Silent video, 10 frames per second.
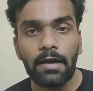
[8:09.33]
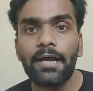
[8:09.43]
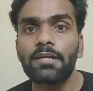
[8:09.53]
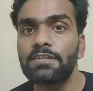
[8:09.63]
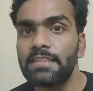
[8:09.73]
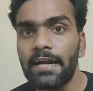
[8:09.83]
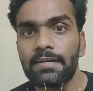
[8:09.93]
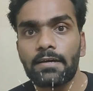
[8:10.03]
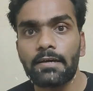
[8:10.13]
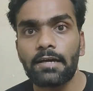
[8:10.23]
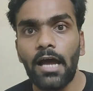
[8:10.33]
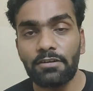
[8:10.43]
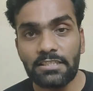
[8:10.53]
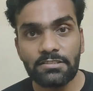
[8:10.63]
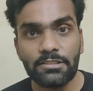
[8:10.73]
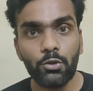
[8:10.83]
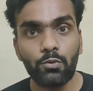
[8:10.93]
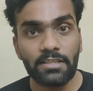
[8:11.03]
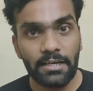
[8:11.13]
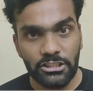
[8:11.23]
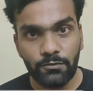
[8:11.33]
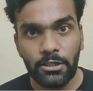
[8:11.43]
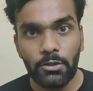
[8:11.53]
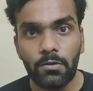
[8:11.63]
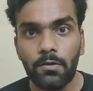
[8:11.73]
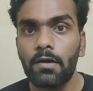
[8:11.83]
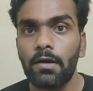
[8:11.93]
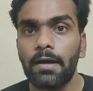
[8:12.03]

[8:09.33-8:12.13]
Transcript: And with that, I will just see you in the next video.